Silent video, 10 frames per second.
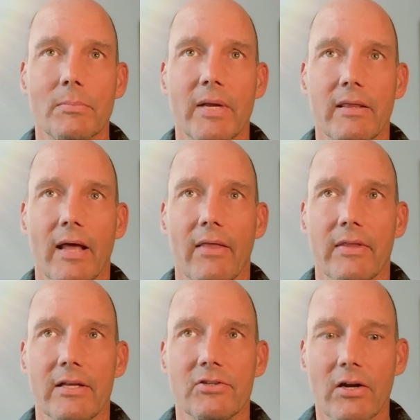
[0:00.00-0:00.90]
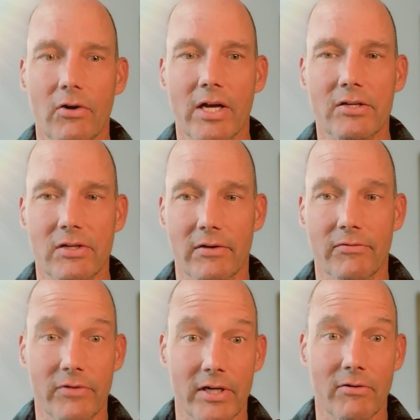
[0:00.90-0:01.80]
me that the generation of
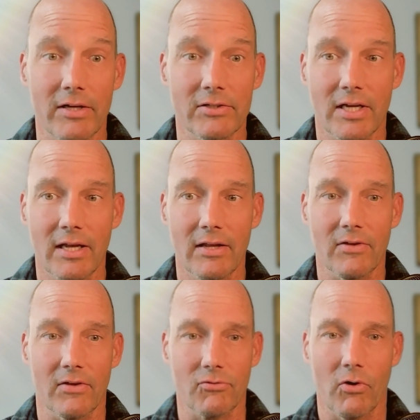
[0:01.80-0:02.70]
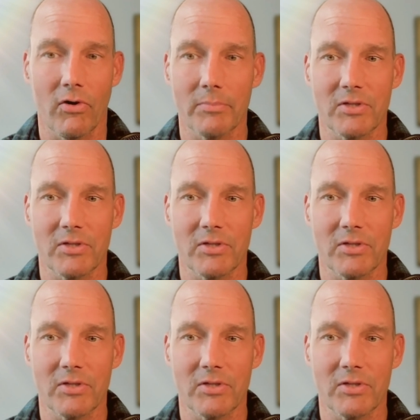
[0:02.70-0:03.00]
free range kids has grown up